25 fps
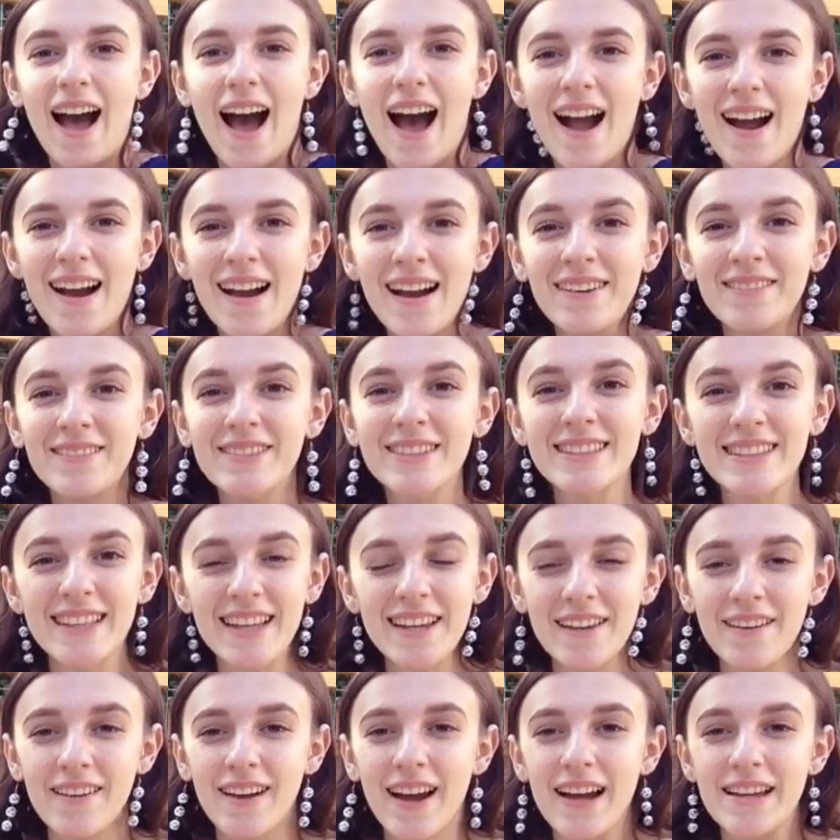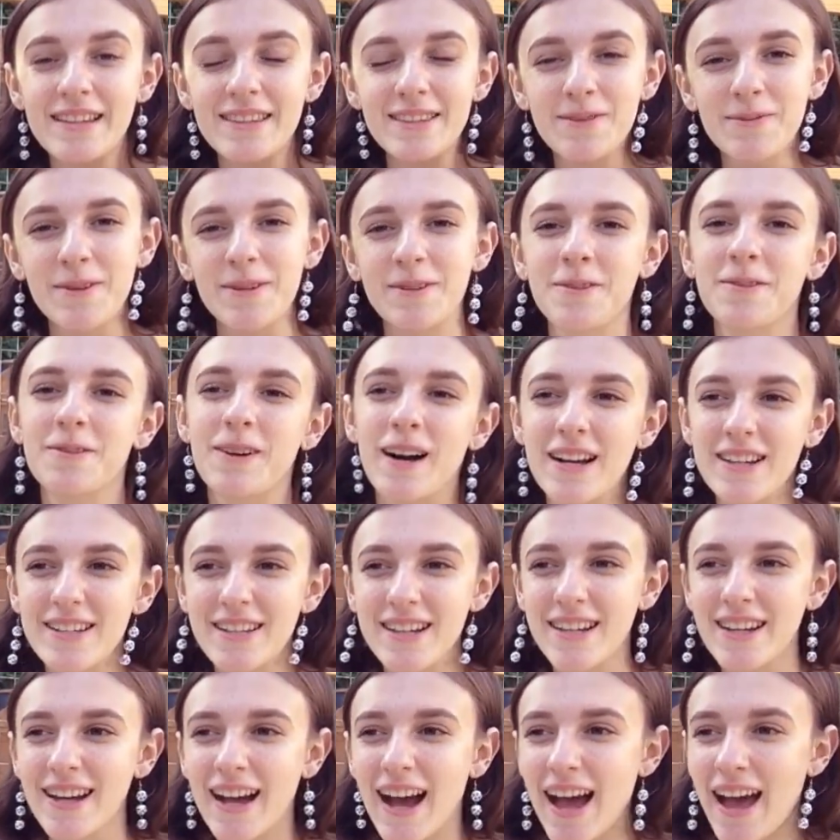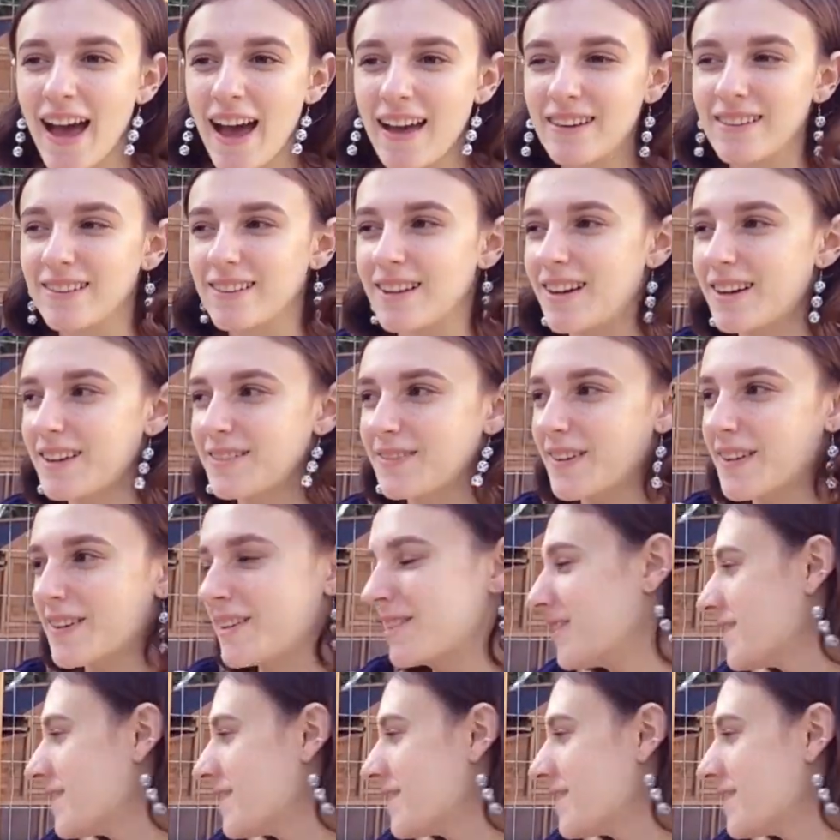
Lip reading: Alright, well thank you guys so much for watching. I had a lot of fun